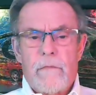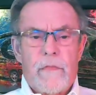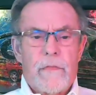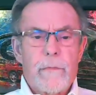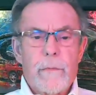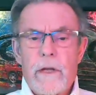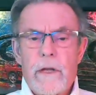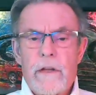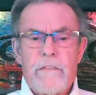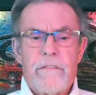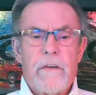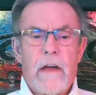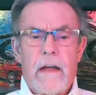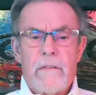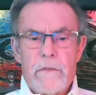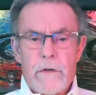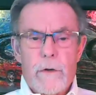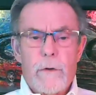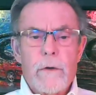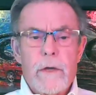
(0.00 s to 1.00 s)
three to five
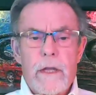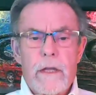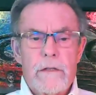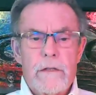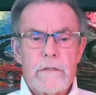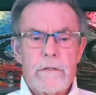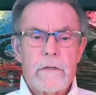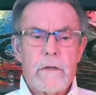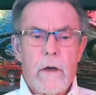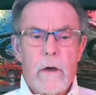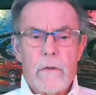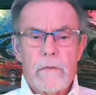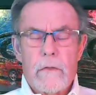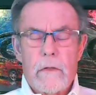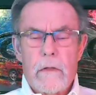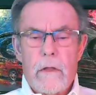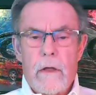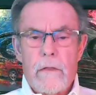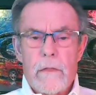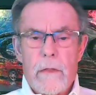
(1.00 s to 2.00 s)
degrees on the
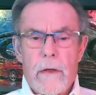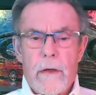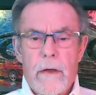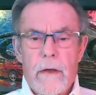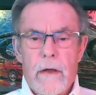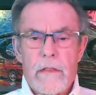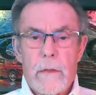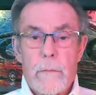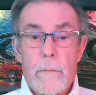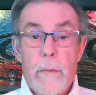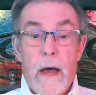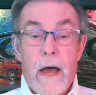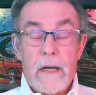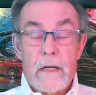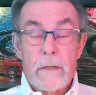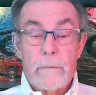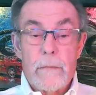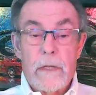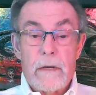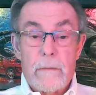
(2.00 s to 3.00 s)
on the on the
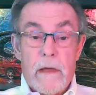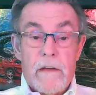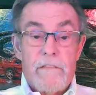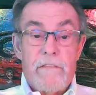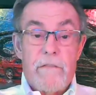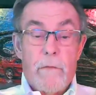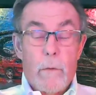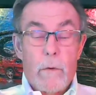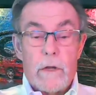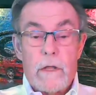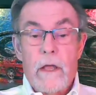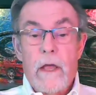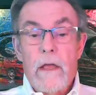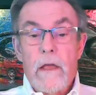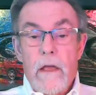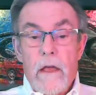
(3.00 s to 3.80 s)
bottom and about 40,